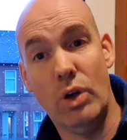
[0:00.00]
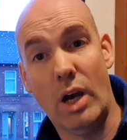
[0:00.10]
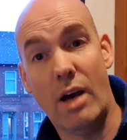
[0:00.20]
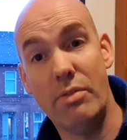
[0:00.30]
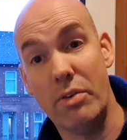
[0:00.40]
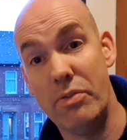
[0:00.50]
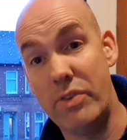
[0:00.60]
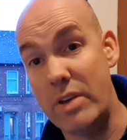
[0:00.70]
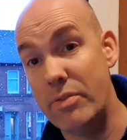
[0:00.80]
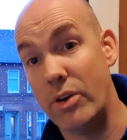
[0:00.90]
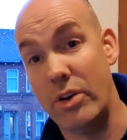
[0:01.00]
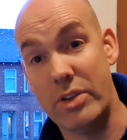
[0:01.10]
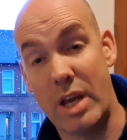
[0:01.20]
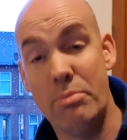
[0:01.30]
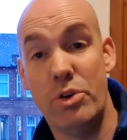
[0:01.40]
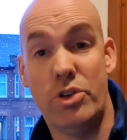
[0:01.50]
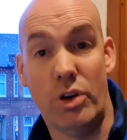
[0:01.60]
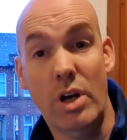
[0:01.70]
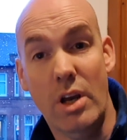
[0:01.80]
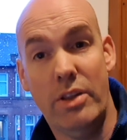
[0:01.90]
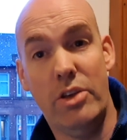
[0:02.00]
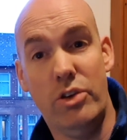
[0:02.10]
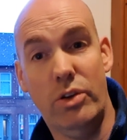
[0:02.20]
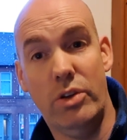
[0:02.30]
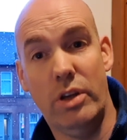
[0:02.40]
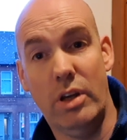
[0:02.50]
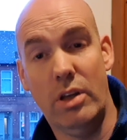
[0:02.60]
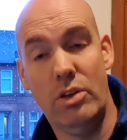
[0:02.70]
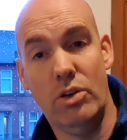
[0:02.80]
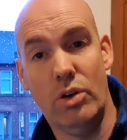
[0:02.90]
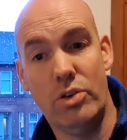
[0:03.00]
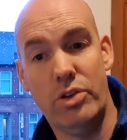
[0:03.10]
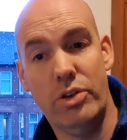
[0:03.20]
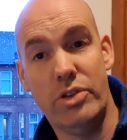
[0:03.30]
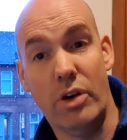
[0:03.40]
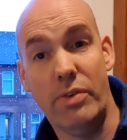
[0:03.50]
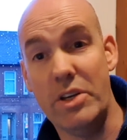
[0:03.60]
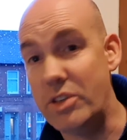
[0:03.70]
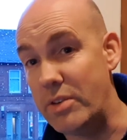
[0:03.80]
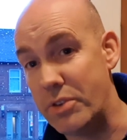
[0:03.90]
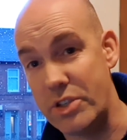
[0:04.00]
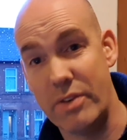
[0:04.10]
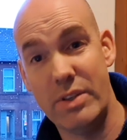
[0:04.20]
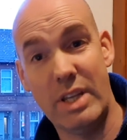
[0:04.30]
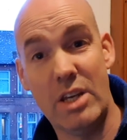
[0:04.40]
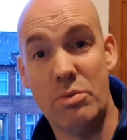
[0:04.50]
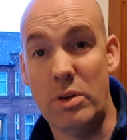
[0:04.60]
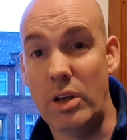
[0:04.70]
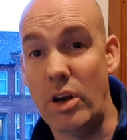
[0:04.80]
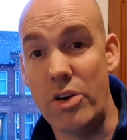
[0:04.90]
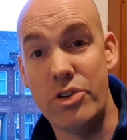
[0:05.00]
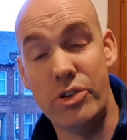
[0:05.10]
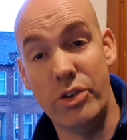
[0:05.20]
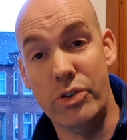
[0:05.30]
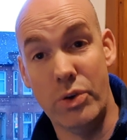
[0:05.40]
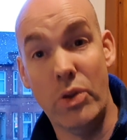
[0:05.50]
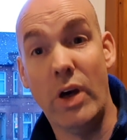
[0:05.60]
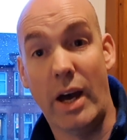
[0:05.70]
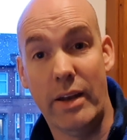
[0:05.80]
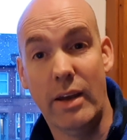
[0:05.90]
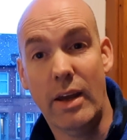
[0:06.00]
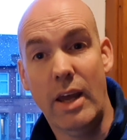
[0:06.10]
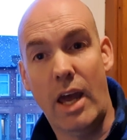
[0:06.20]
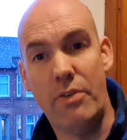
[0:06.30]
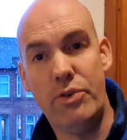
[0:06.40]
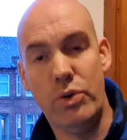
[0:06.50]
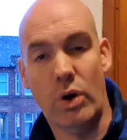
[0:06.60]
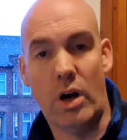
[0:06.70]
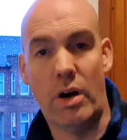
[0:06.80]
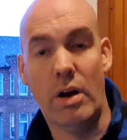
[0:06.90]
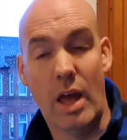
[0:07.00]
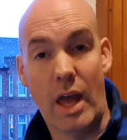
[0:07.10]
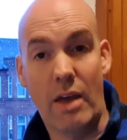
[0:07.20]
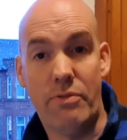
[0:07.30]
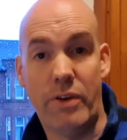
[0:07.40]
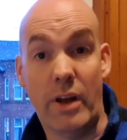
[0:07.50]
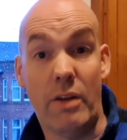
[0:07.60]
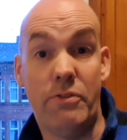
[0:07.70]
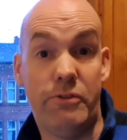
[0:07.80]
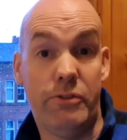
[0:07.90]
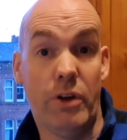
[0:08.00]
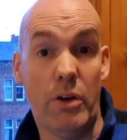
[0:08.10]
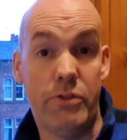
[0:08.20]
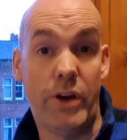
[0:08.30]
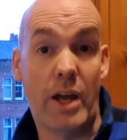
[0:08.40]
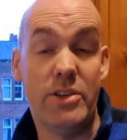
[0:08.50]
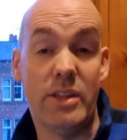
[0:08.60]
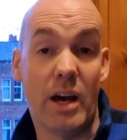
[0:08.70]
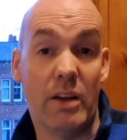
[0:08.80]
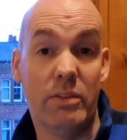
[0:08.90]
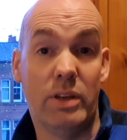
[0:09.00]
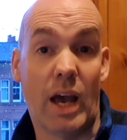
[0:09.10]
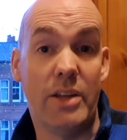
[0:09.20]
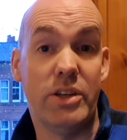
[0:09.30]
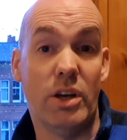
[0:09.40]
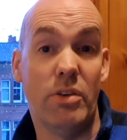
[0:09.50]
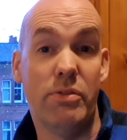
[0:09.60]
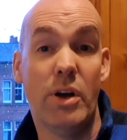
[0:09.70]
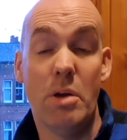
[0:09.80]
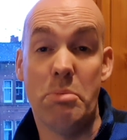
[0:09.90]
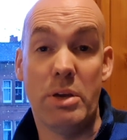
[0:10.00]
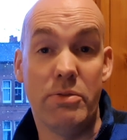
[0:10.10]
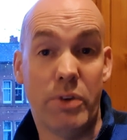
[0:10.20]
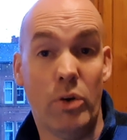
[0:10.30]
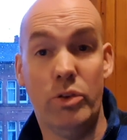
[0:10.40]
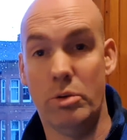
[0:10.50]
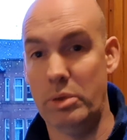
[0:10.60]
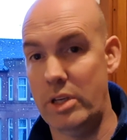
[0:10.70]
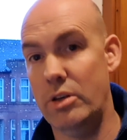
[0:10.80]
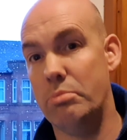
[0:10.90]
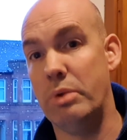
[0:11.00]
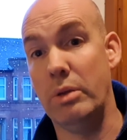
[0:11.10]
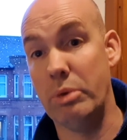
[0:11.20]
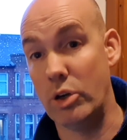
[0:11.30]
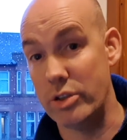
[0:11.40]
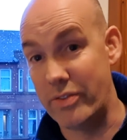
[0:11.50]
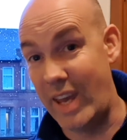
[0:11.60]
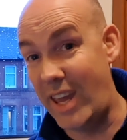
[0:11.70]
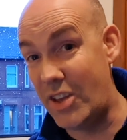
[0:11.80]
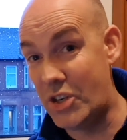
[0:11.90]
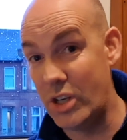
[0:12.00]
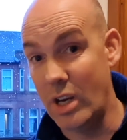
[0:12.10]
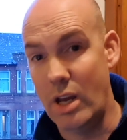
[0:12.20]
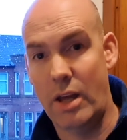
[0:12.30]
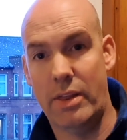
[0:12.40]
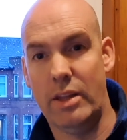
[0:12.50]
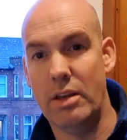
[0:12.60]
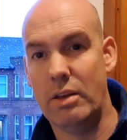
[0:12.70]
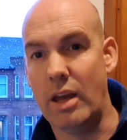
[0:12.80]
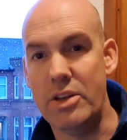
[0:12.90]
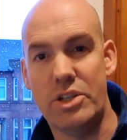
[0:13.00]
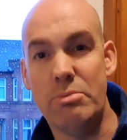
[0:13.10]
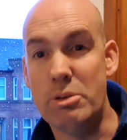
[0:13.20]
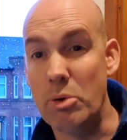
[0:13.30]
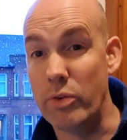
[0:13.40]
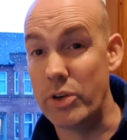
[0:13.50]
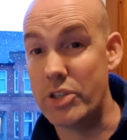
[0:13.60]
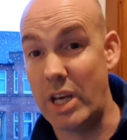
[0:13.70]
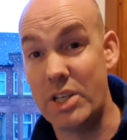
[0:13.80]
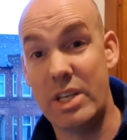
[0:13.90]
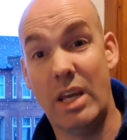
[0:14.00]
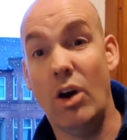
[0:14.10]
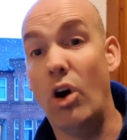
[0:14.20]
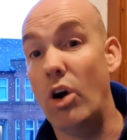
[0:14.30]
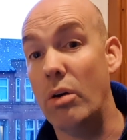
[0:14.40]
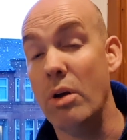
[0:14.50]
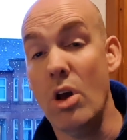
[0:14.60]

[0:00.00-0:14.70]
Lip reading: have a fever or temperature, then you're to self-isolate for 7 days. We'd encourage you to do that. If you are fit into that category of being vulnerable, either because of age, I think the guidance seems to be over 60, or